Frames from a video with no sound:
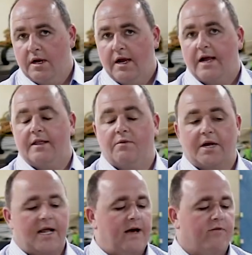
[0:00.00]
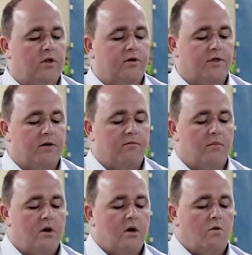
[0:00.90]
and then we're going to have a look at them
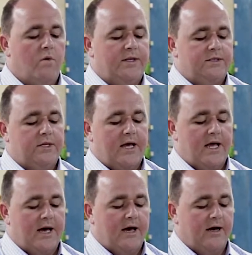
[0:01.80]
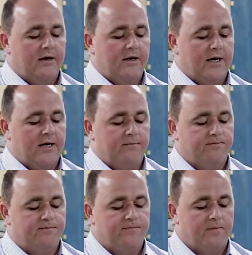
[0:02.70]
once they are
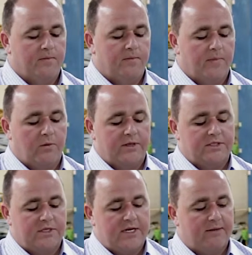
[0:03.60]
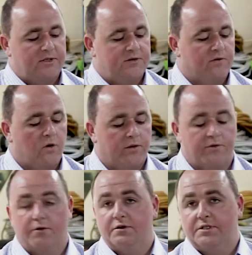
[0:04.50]
once the tablets have gone
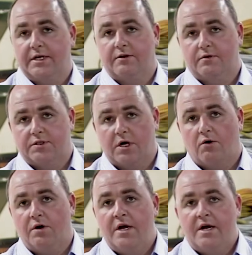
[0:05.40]
through to see the result.